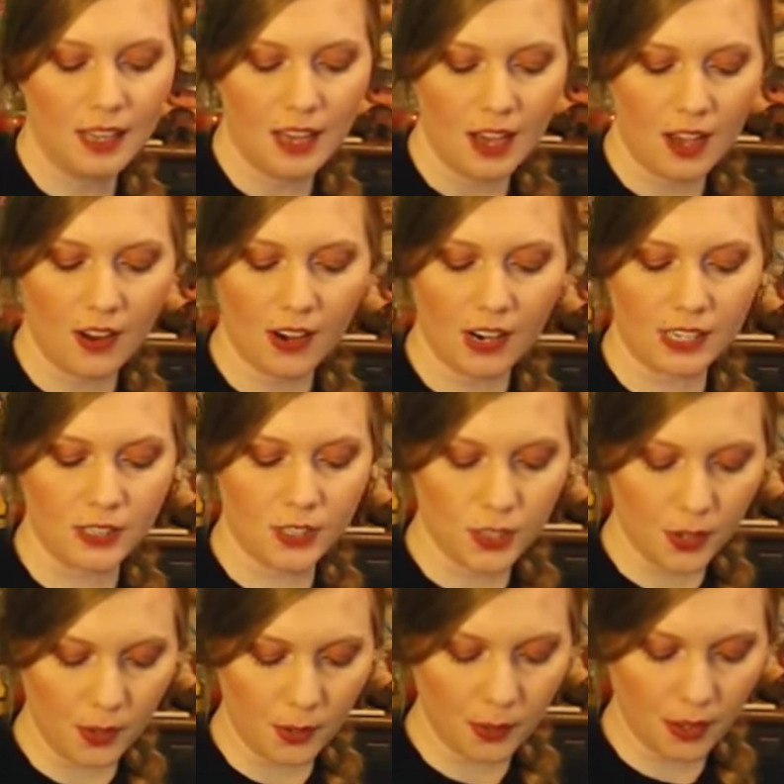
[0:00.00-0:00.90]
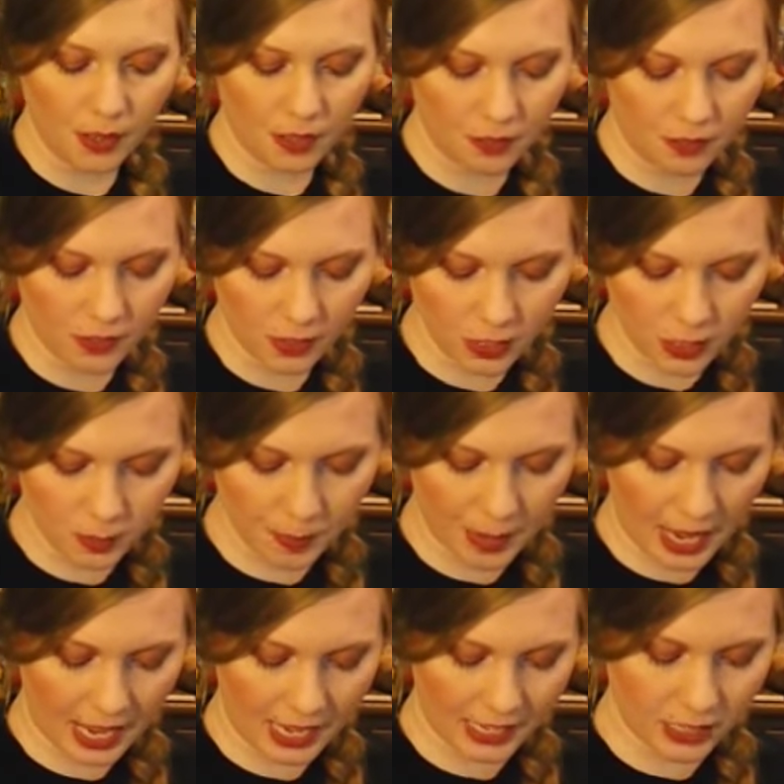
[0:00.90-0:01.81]
Alright, so the first
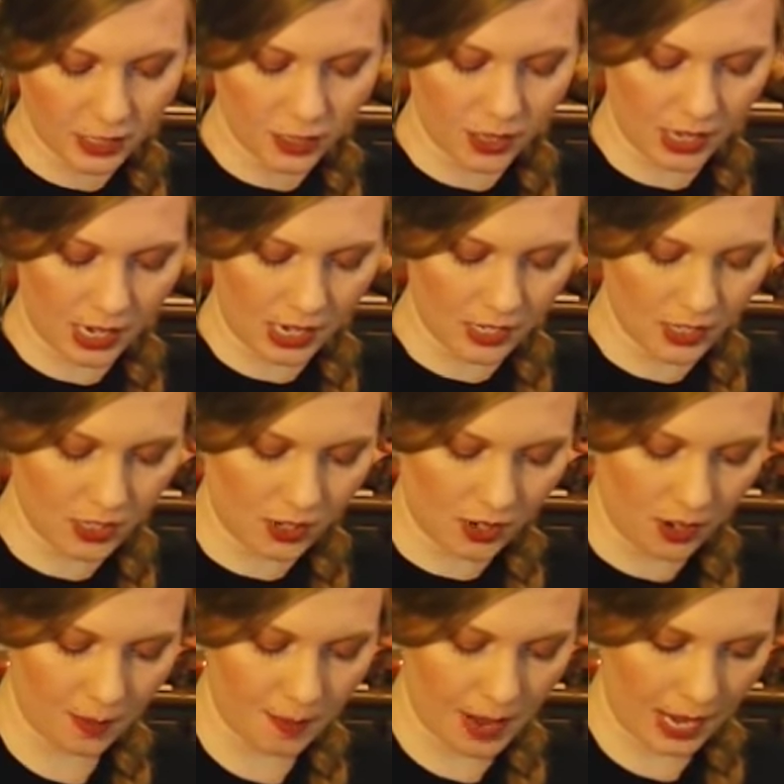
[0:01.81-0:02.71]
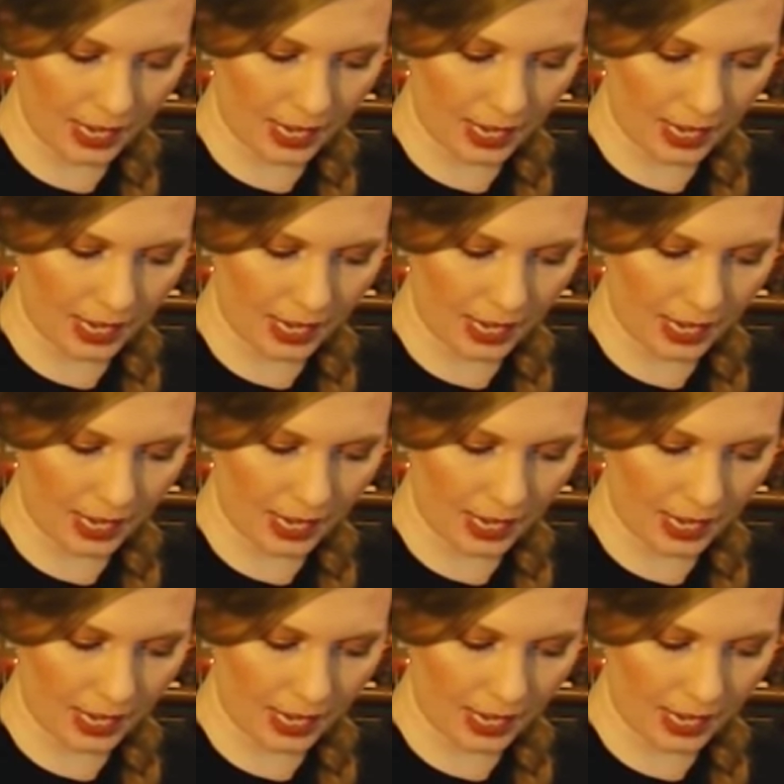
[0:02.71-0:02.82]
page that I started back